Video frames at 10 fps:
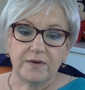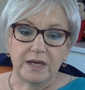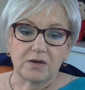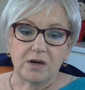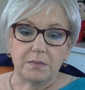
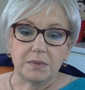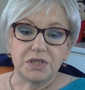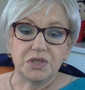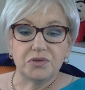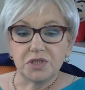venogram
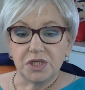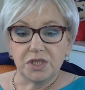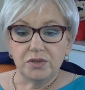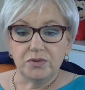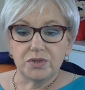is usually
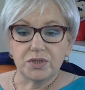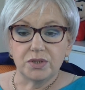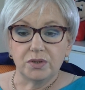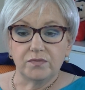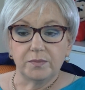used to
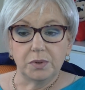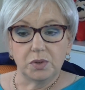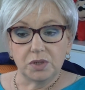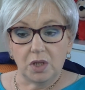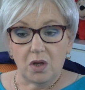look for
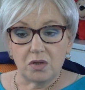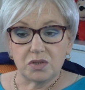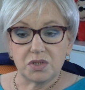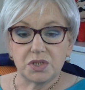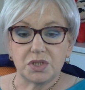blood
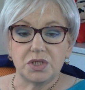clots,